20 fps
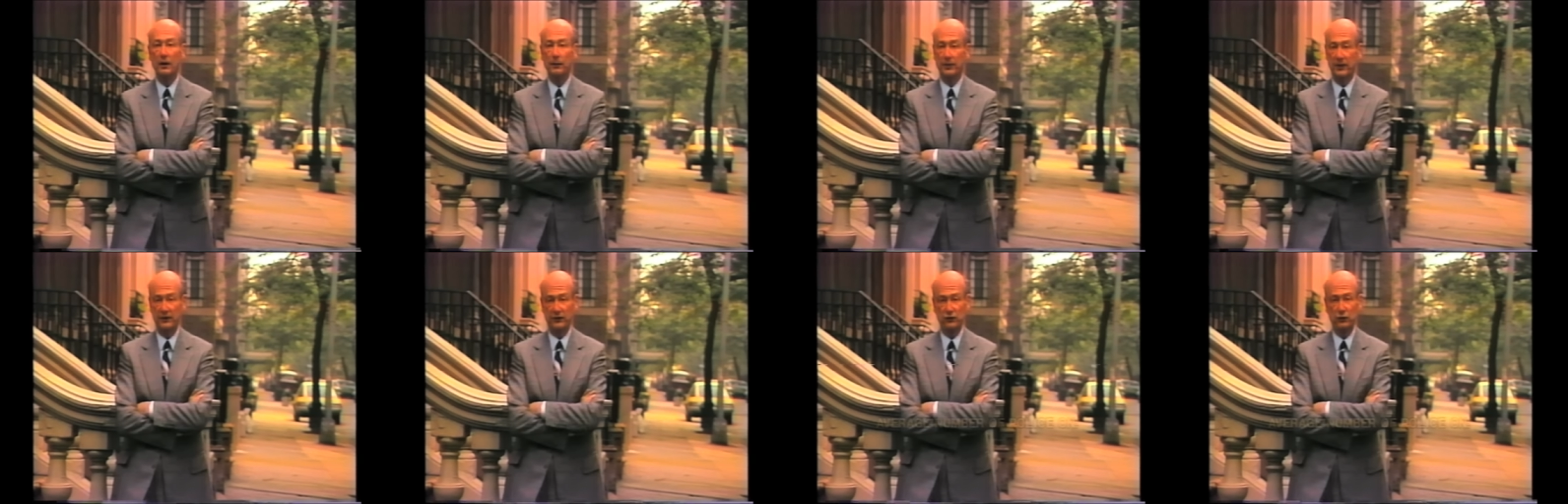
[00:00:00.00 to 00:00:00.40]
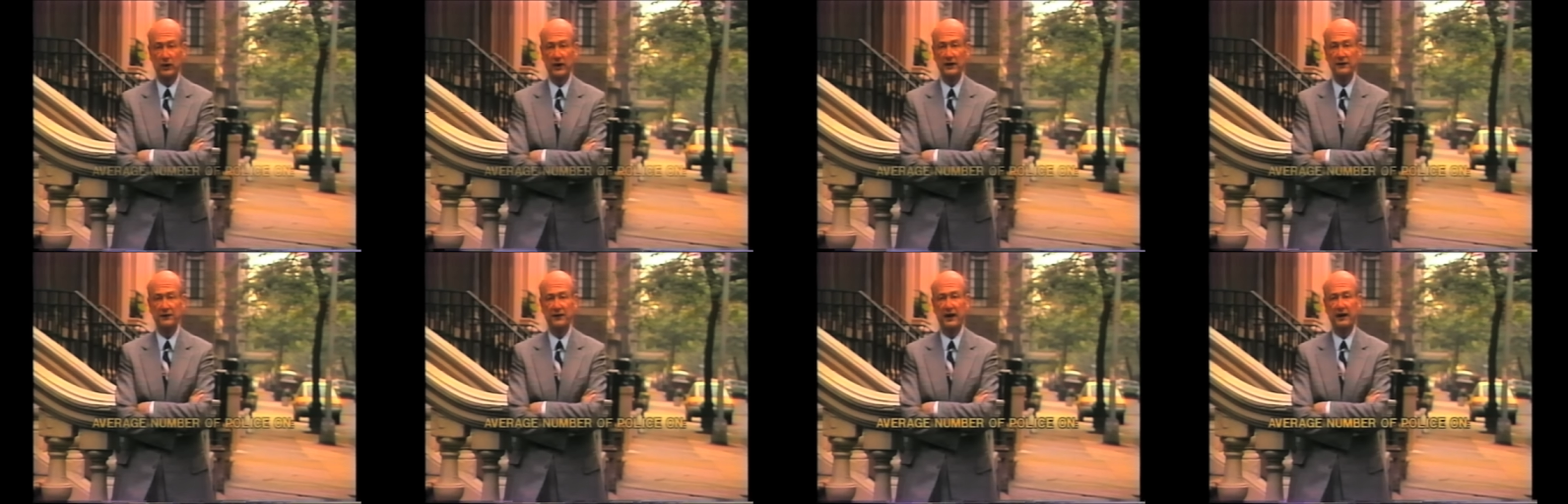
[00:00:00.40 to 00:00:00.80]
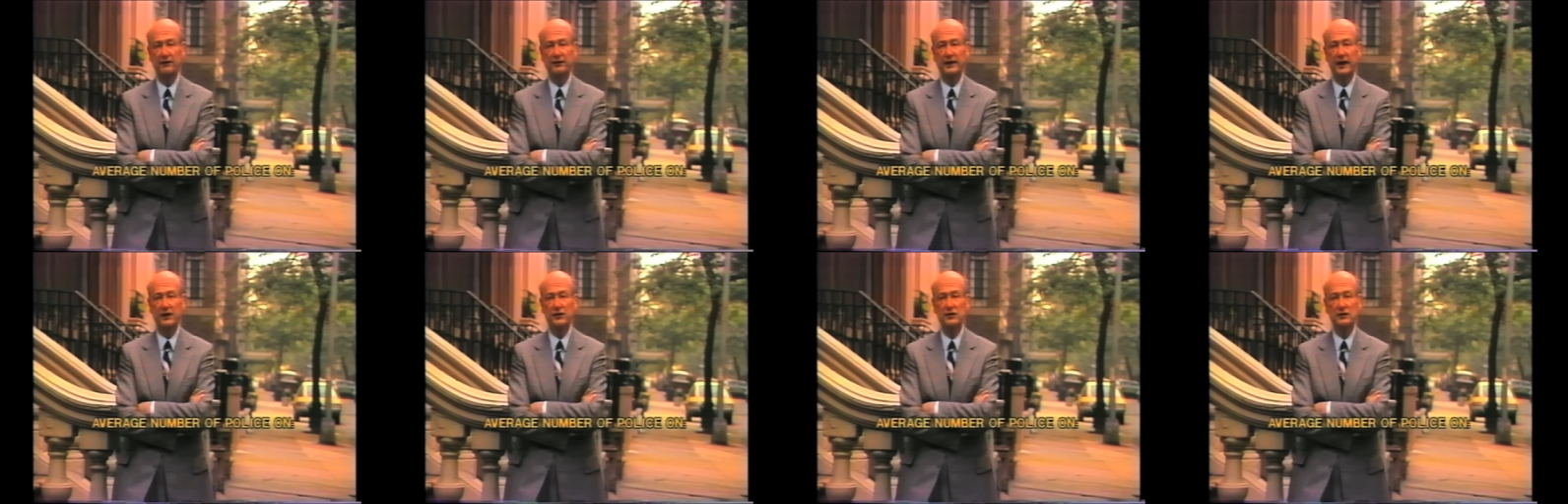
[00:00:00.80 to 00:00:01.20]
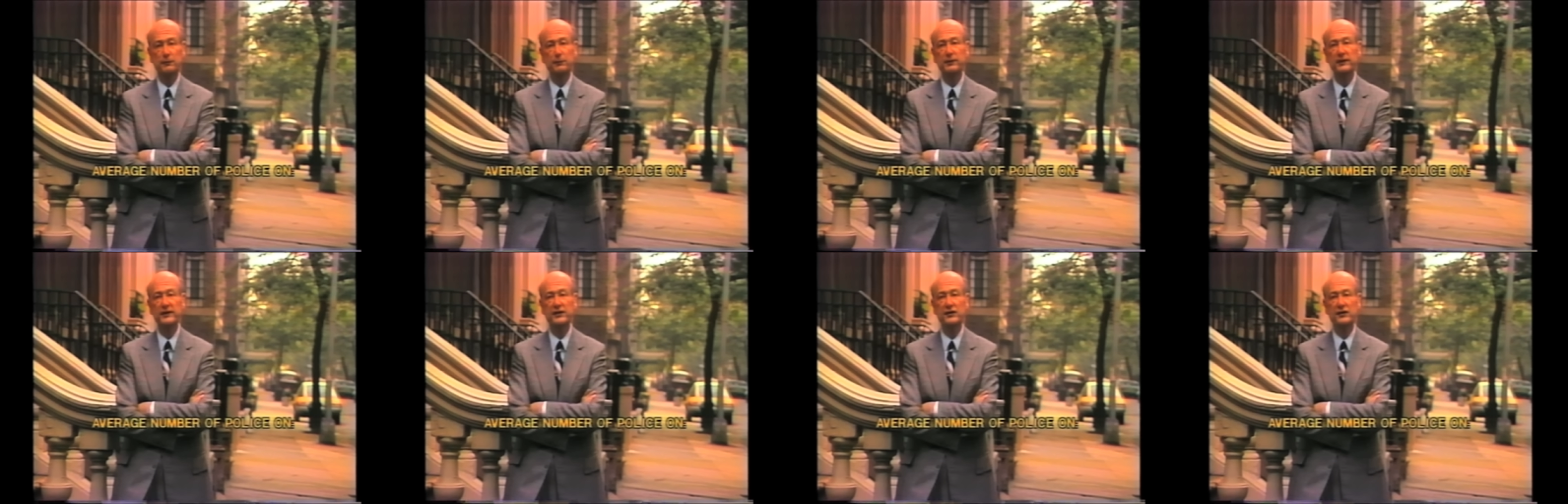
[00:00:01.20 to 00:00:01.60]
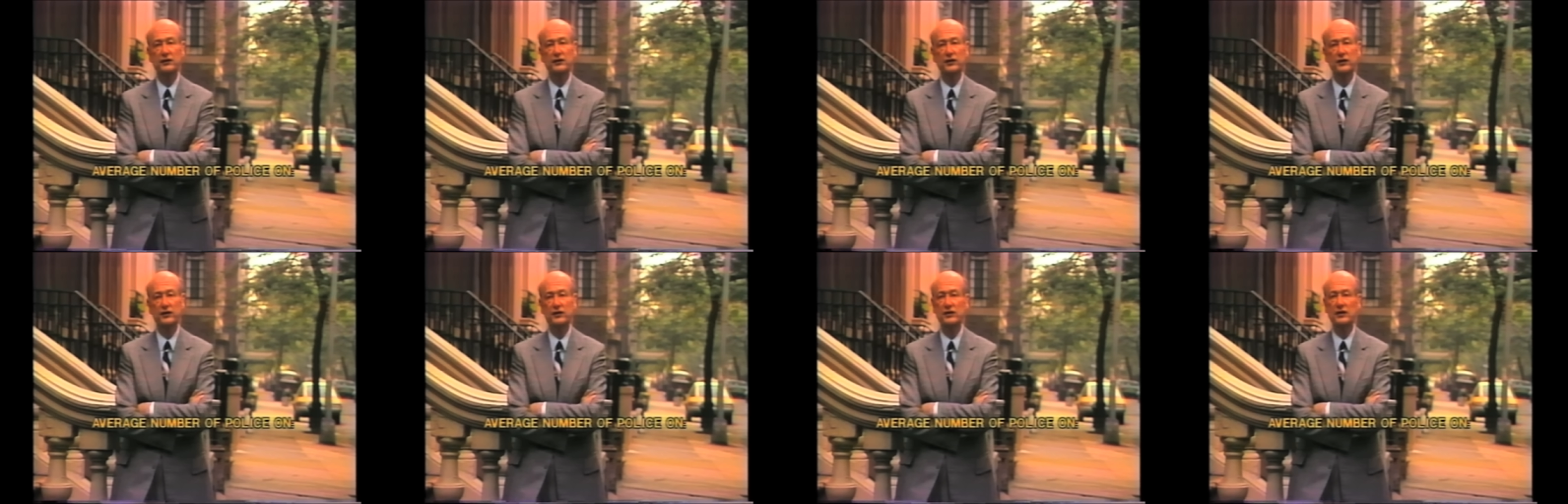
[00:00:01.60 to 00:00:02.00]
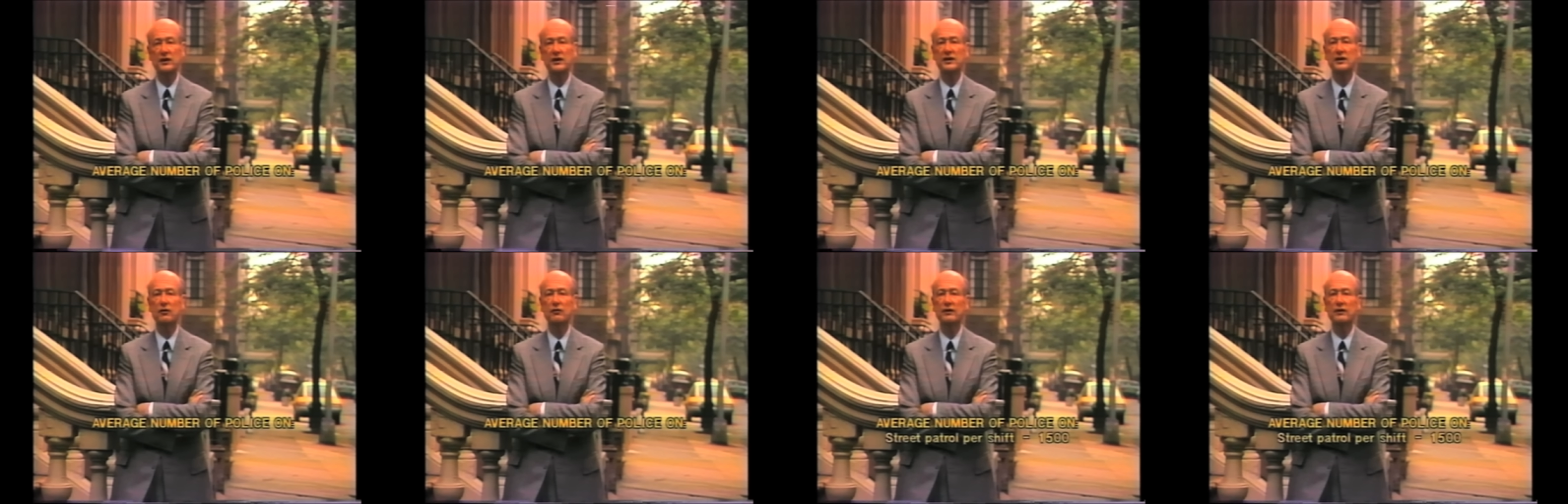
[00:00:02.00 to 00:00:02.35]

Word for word: But of 25,000 police in the city,